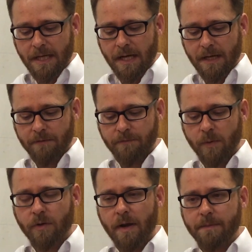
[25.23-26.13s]
Uh,
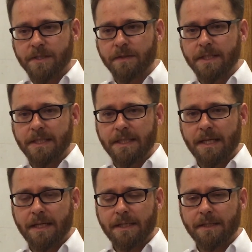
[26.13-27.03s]

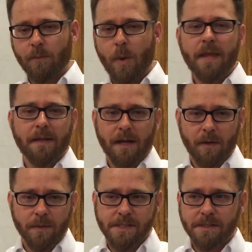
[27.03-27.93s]
photogrammetry, uh, the way that
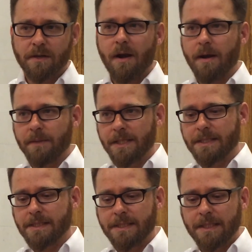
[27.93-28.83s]
I always describe it
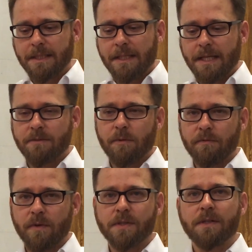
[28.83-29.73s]
is it's a
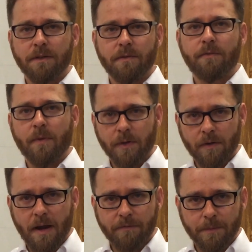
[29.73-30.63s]
reversal of the
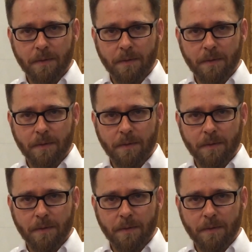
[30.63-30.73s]
photographic